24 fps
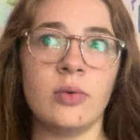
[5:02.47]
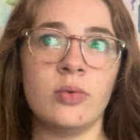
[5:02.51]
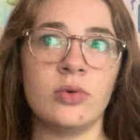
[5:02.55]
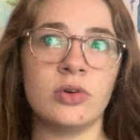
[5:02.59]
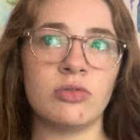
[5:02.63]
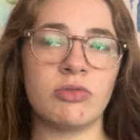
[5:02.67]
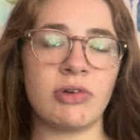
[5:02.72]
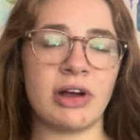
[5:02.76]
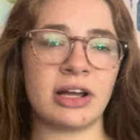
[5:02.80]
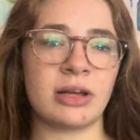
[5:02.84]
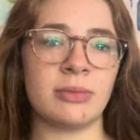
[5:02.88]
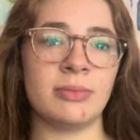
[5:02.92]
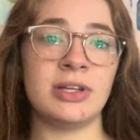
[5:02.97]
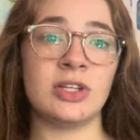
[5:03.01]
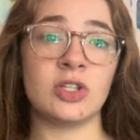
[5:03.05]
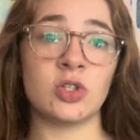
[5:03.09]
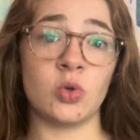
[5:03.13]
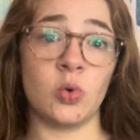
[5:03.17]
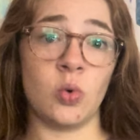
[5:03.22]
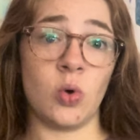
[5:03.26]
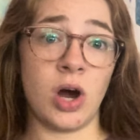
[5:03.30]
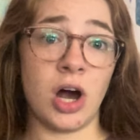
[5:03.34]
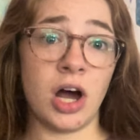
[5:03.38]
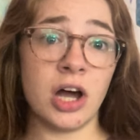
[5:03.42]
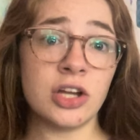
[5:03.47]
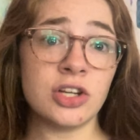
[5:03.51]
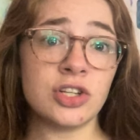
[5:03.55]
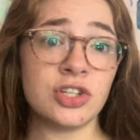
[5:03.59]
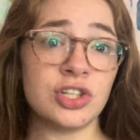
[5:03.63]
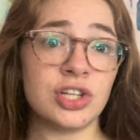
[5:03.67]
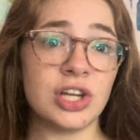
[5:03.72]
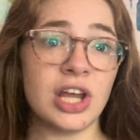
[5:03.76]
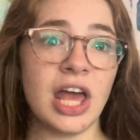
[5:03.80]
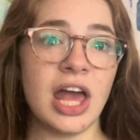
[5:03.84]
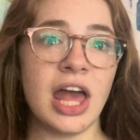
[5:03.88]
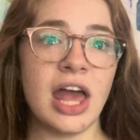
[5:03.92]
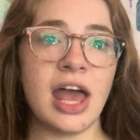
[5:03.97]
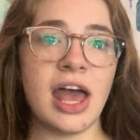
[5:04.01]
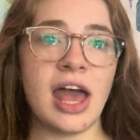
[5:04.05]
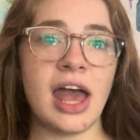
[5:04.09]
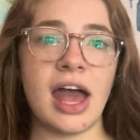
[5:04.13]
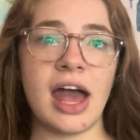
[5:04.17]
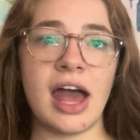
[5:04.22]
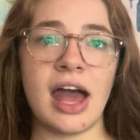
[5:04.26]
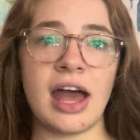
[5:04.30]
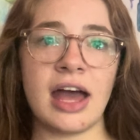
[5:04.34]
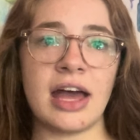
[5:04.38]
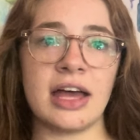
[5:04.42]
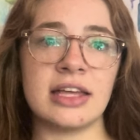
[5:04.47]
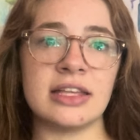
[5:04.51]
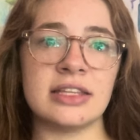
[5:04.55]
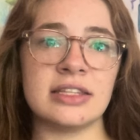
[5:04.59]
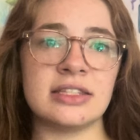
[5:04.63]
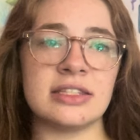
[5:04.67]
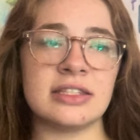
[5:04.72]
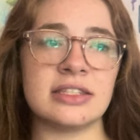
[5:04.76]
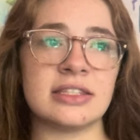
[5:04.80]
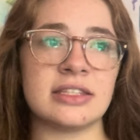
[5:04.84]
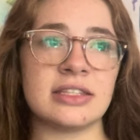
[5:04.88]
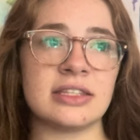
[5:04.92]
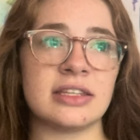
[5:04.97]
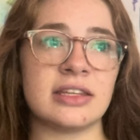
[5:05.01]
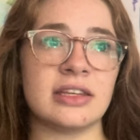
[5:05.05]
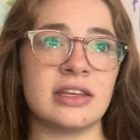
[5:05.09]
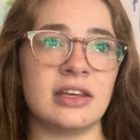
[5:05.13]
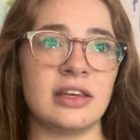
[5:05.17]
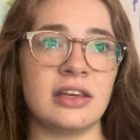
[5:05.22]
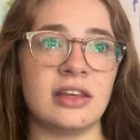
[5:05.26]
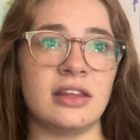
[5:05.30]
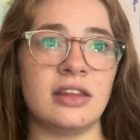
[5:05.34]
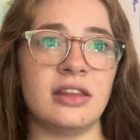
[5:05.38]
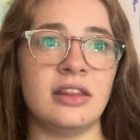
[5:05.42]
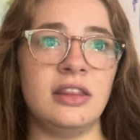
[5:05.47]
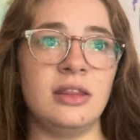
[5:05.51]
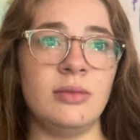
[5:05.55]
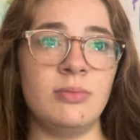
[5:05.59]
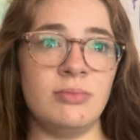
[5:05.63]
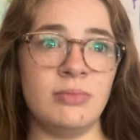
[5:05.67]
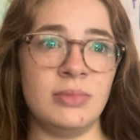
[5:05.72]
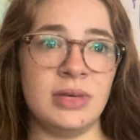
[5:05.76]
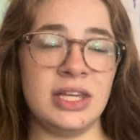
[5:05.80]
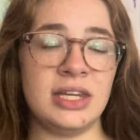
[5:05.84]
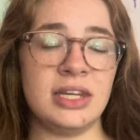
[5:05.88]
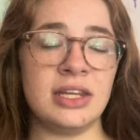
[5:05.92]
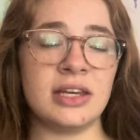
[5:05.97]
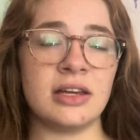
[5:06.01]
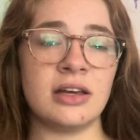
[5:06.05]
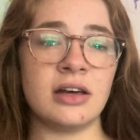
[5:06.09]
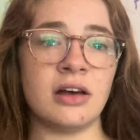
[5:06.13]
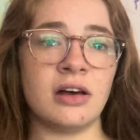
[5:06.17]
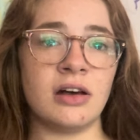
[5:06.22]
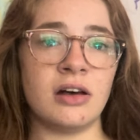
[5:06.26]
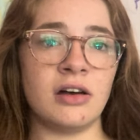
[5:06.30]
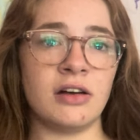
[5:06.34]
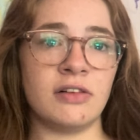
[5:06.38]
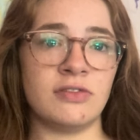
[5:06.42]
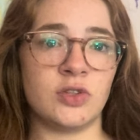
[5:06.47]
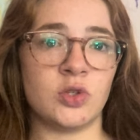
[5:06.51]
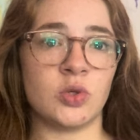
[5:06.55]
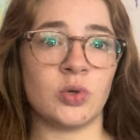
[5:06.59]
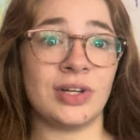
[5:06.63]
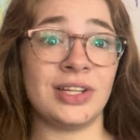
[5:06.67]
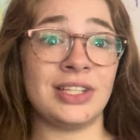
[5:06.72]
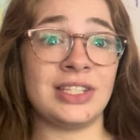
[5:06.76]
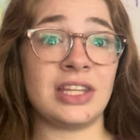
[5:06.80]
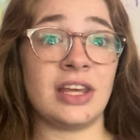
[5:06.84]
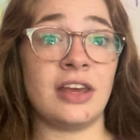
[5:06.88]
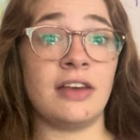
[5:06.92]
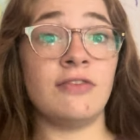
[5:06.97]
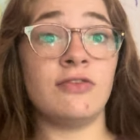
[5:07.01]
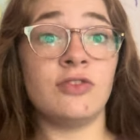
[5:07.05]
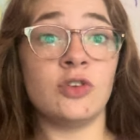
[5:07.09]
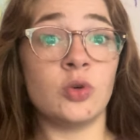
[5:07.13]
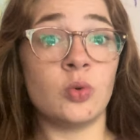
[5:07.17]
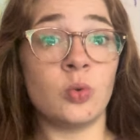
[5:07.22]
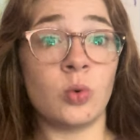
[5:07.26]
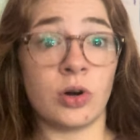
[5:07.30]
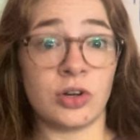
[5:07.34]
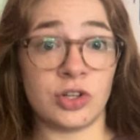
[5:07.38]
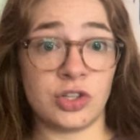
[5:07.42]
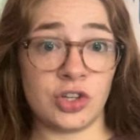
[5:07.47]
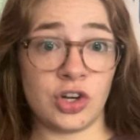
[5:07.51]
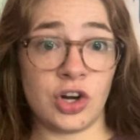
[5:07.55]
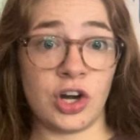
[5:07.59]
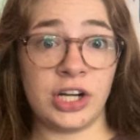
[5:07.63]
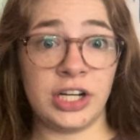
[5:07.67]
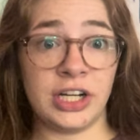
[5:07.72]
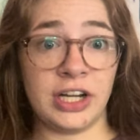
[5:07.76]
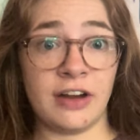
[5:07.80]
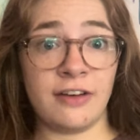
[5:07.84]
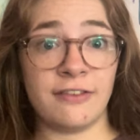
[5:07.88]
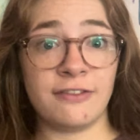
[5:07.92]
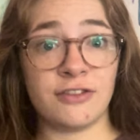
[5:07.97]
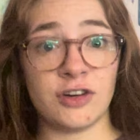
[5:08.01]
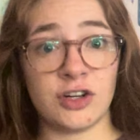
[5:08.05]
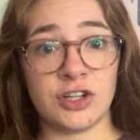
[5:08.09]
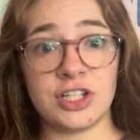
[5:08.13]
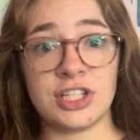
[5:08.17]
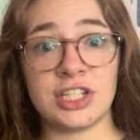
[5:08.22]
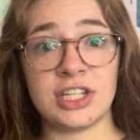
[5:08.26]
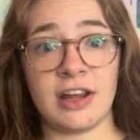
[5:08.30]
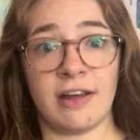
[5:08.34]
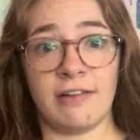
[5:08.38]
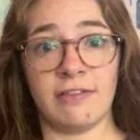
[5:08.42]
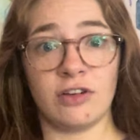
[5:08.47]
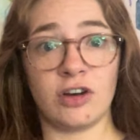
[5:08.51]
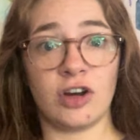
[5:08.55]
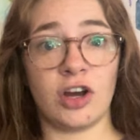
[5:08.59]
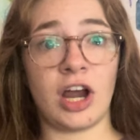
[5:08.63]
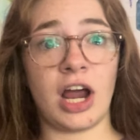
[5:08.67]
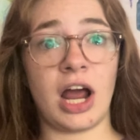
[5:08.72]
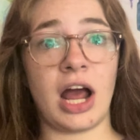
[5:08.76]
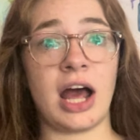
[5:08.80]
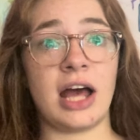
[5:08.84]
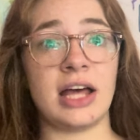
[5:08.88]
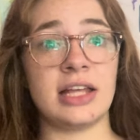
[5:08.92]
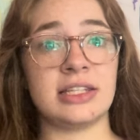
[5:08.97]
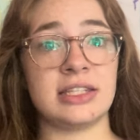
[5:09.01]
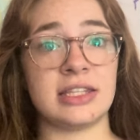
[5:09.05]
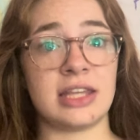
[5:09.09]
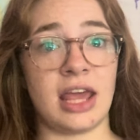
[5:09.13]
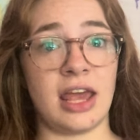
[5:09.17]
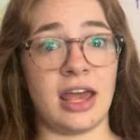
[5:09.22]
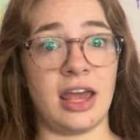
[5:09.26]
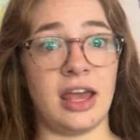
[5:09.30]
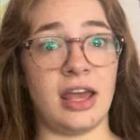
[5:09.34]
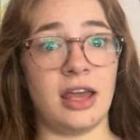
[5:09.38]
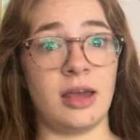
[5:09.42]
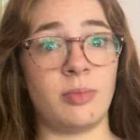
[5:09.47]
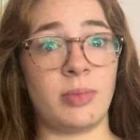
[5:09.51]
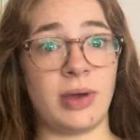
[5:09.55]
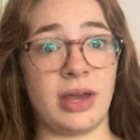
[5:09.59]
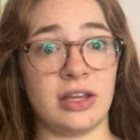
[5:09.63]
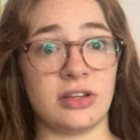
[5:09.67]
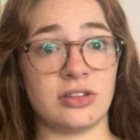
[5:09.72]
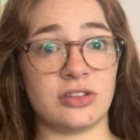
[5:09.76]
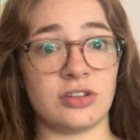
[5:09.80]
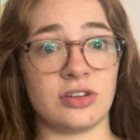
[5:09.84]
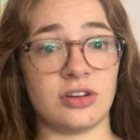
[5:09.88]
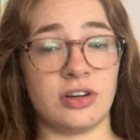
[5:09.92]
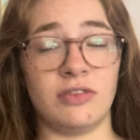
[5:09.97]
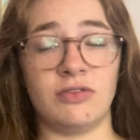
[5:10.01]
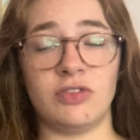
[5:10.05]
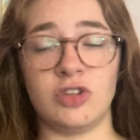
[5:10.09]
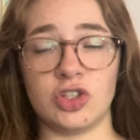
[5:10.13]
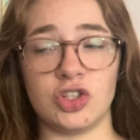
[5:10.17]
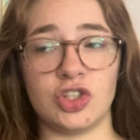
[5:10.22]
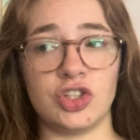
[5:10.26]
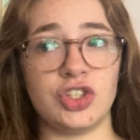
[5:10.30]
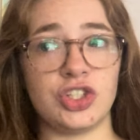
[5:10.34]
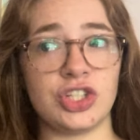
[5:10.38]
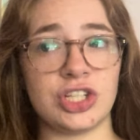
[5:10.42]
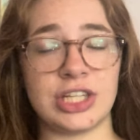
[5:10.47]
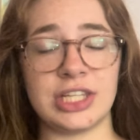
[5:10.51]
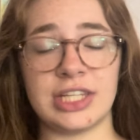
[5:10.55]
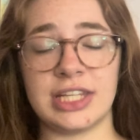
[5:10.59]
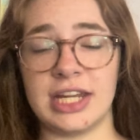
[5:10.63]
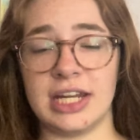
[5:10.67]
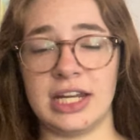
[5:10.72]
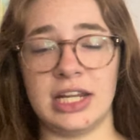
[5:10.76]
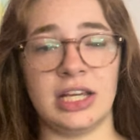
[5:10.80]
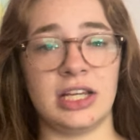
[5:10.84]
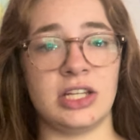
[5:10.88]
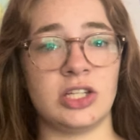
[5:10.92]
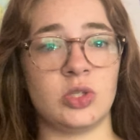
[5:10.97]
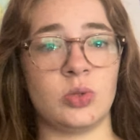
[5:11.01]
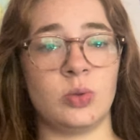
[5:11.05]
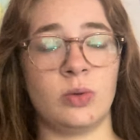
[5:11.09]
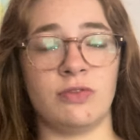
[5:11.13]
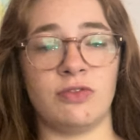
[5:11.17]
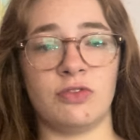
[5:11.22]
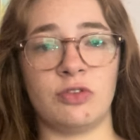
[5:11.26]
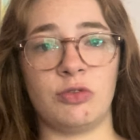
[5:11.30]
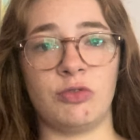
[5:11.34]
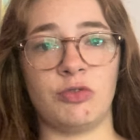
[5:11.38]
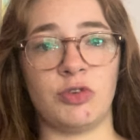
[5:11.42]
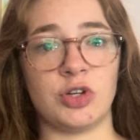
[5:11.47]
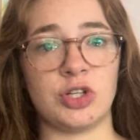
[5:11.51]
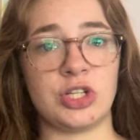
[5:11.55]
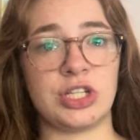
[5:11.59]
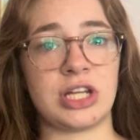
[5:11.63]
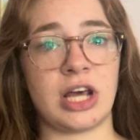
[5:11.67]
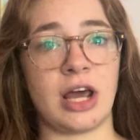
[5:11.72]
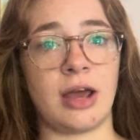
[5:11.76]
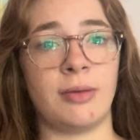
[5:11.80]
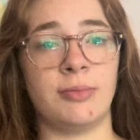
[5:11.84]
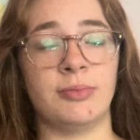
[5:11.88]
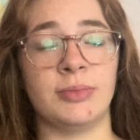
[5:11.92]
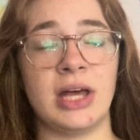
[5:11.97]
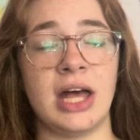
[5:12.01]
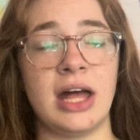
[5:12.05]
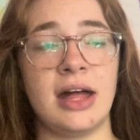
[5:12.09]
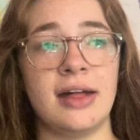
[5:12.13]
would recommend gouache as the media of choice if you are starting out first ever as a painter. If you're just getting into it for the first time,